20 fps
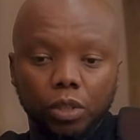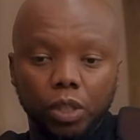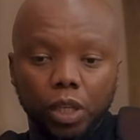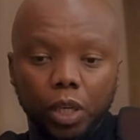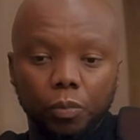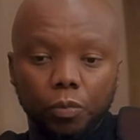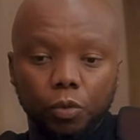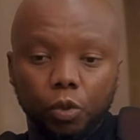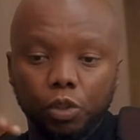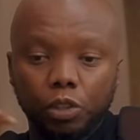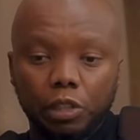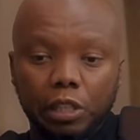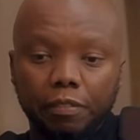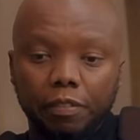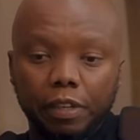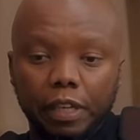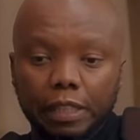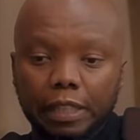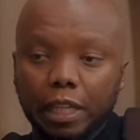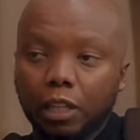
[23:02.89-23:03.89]
Uh,
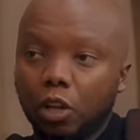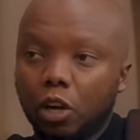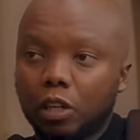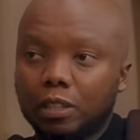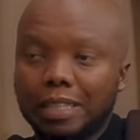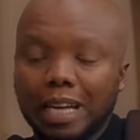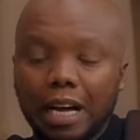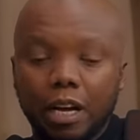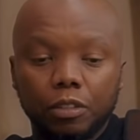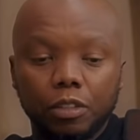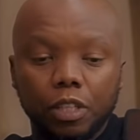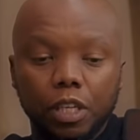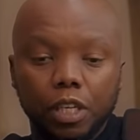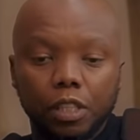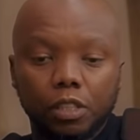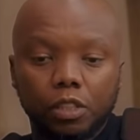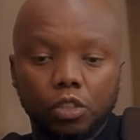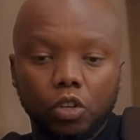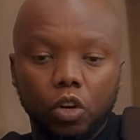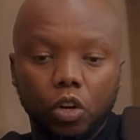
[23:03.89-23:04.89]
living under lockdown
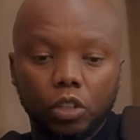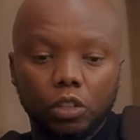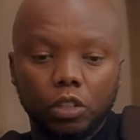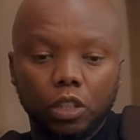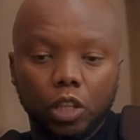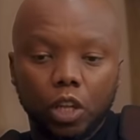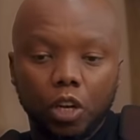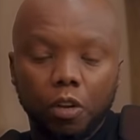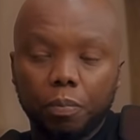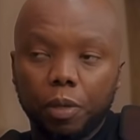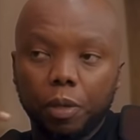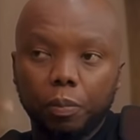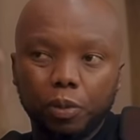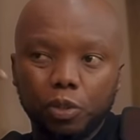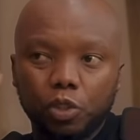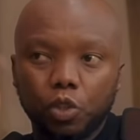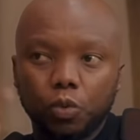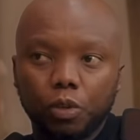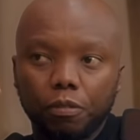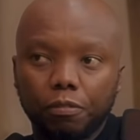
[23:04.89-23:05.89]
has caused a lot of people
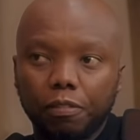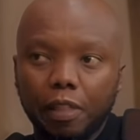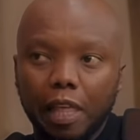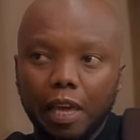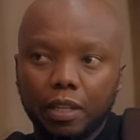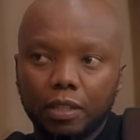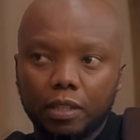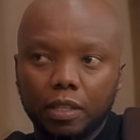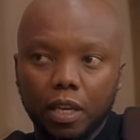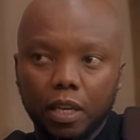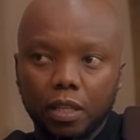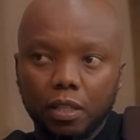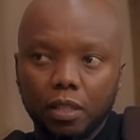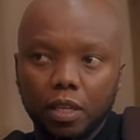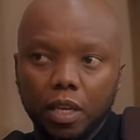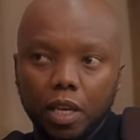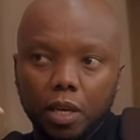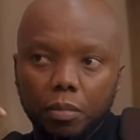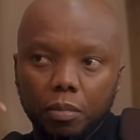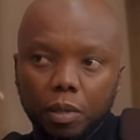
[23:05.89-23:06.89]
to reflect, and
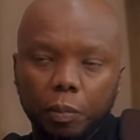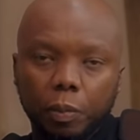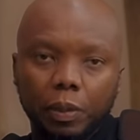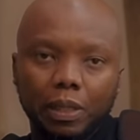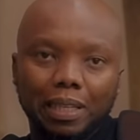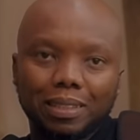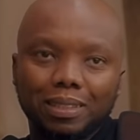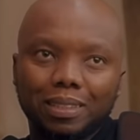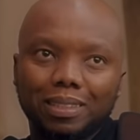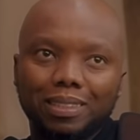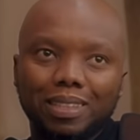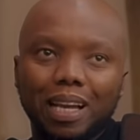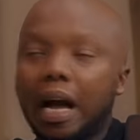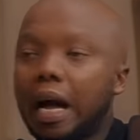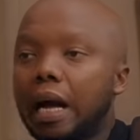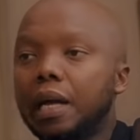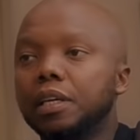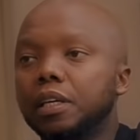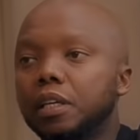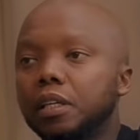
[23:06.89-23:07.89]
people are
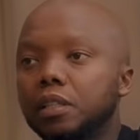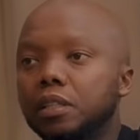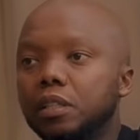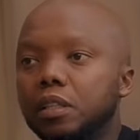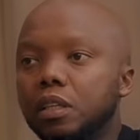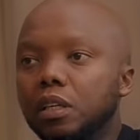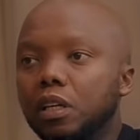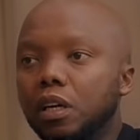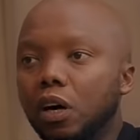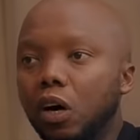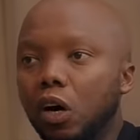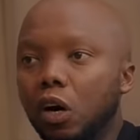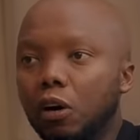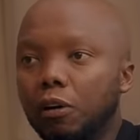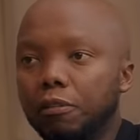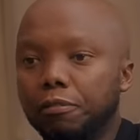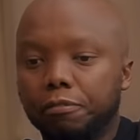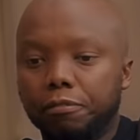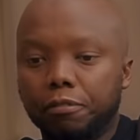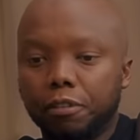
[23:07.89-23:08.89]
tired
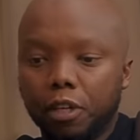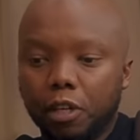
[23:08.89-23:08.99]
of